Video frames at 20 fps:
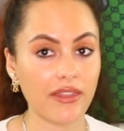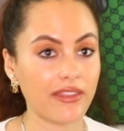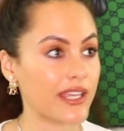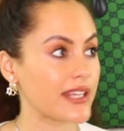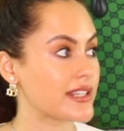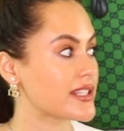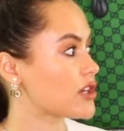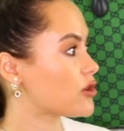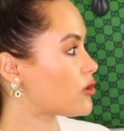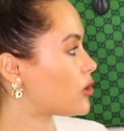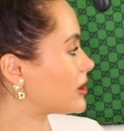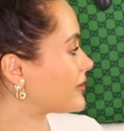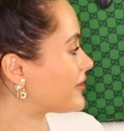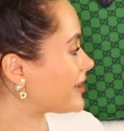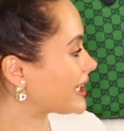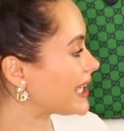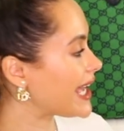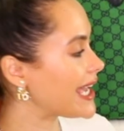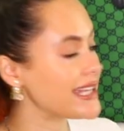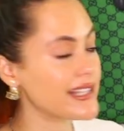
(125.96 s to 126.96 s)
these in all of
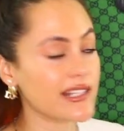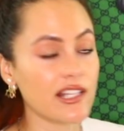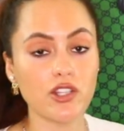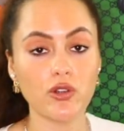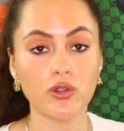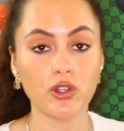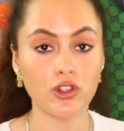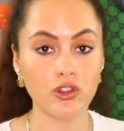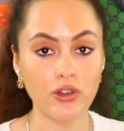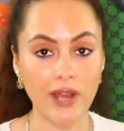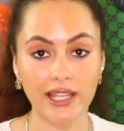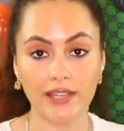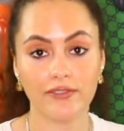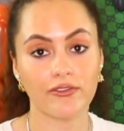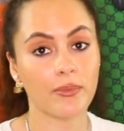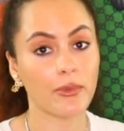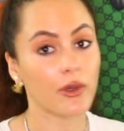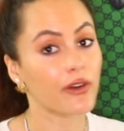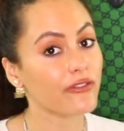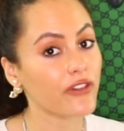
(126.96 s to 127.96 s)
her cases. You can track it
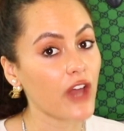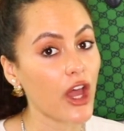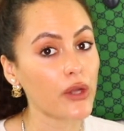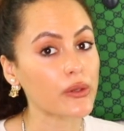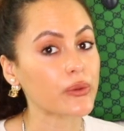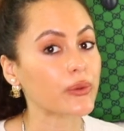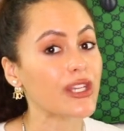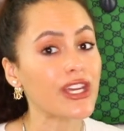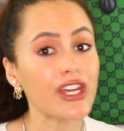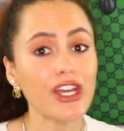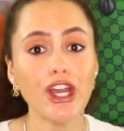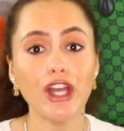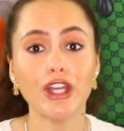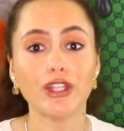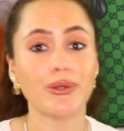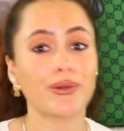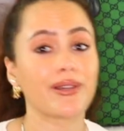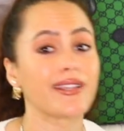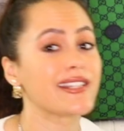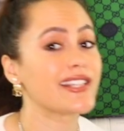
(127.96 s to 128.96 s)
from your phone,
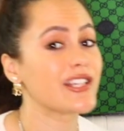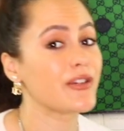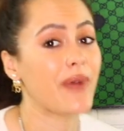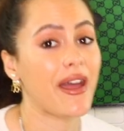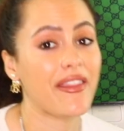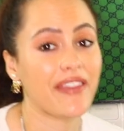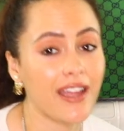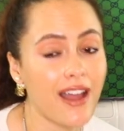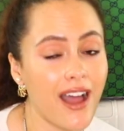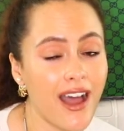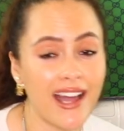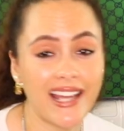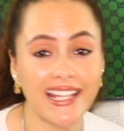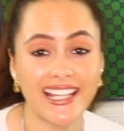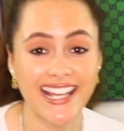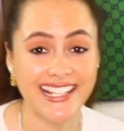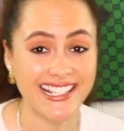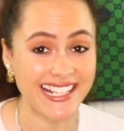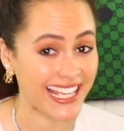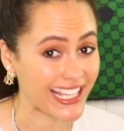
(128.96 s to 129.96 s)
you can see where they are in
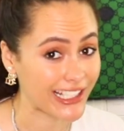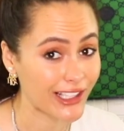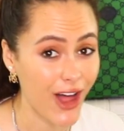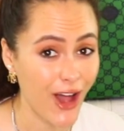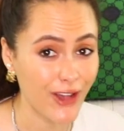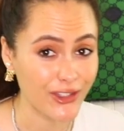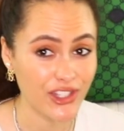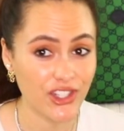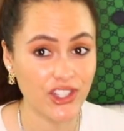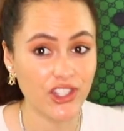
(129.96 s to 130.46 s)
case they get lost,